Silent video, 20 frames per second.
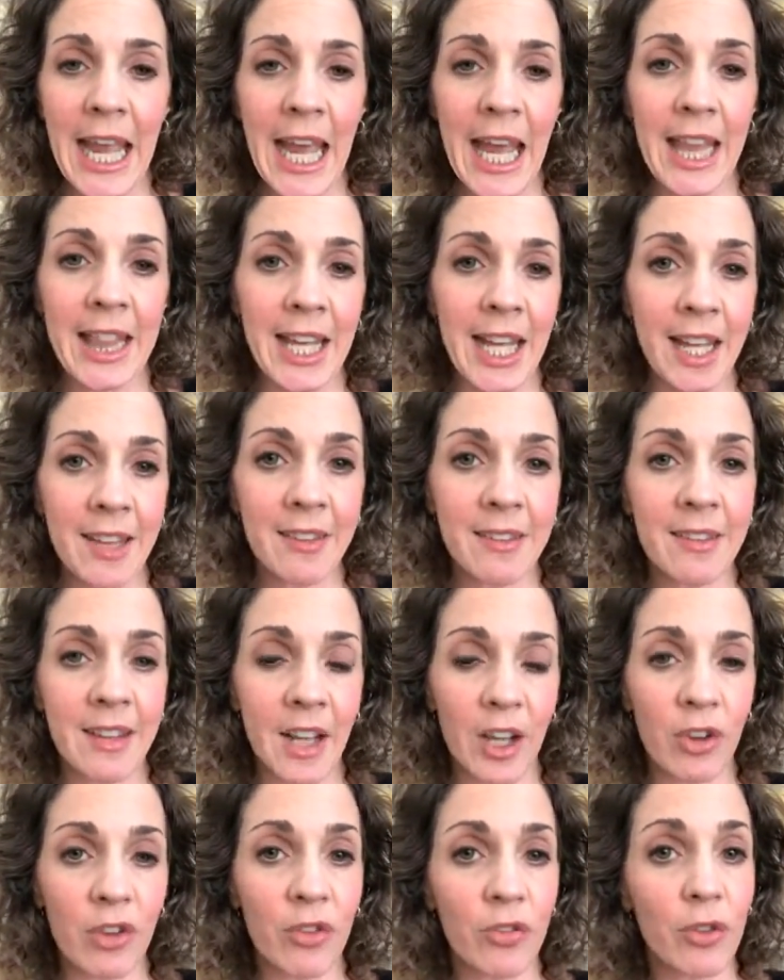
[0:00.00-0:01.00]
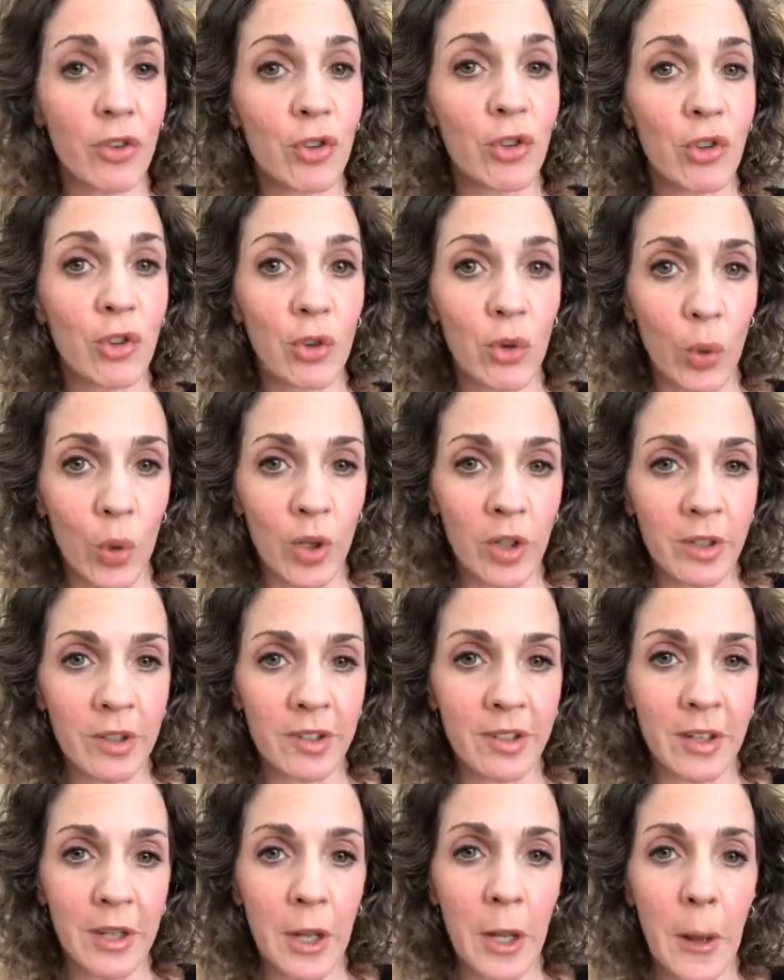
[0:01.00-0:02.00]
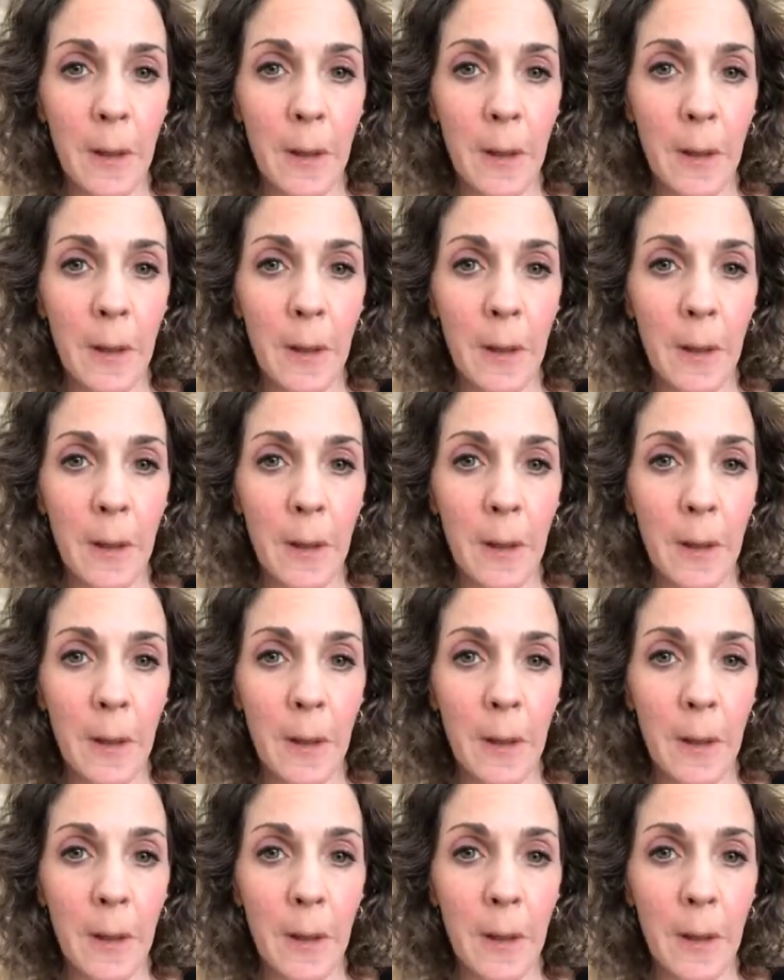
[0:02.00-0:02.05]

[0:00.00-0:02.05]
and that stands for sort,